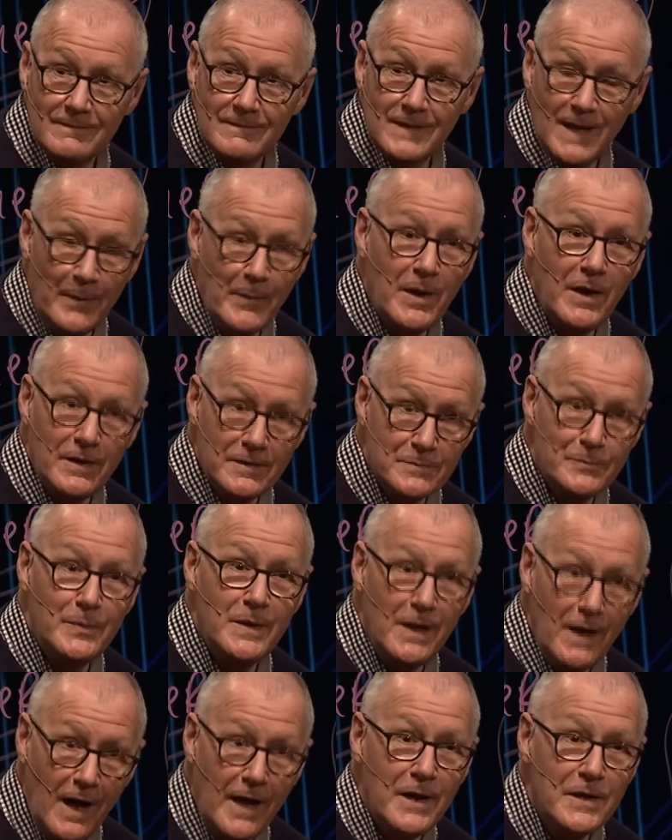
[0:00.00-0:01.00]
Come on, be
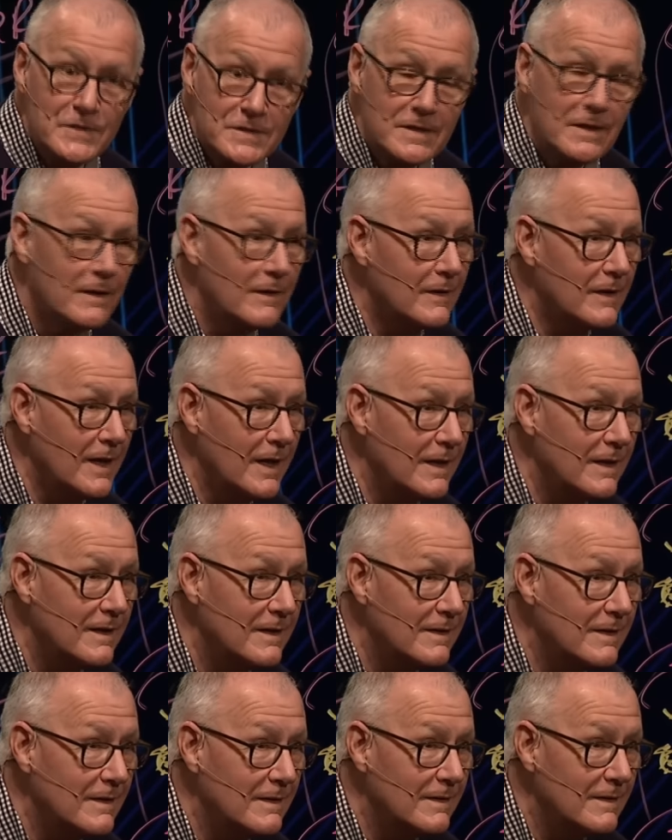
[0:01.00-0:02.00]
honest here, okay?
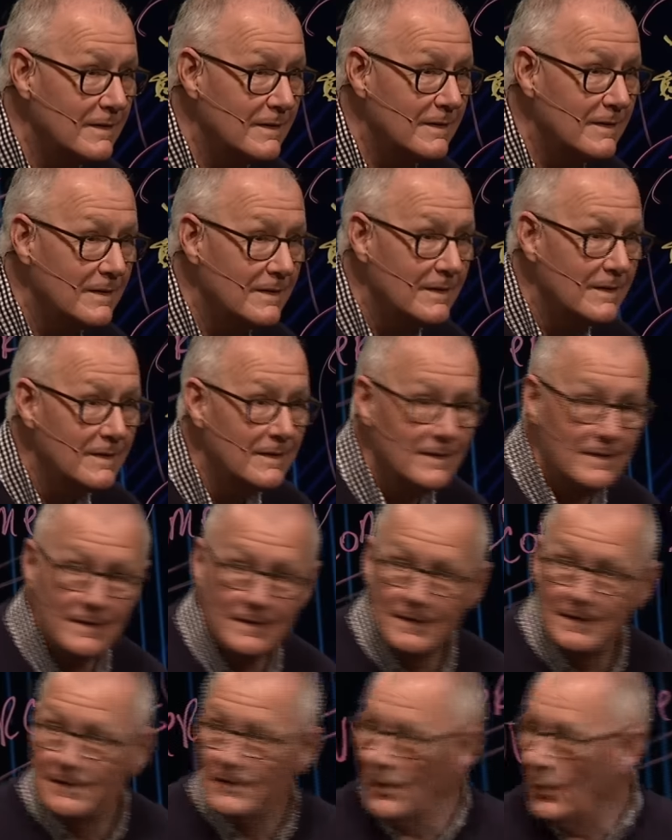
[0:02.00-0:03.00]

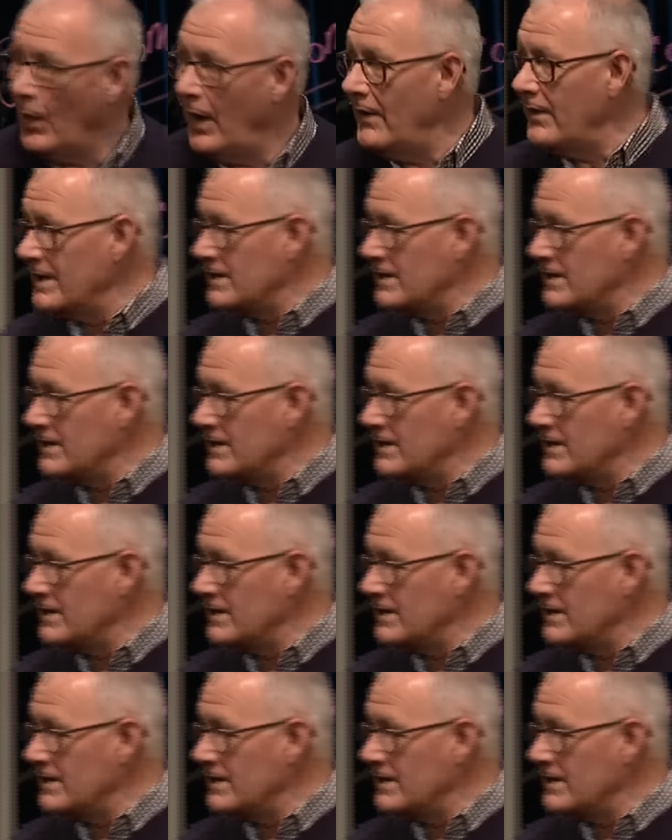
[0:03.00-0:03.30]
The one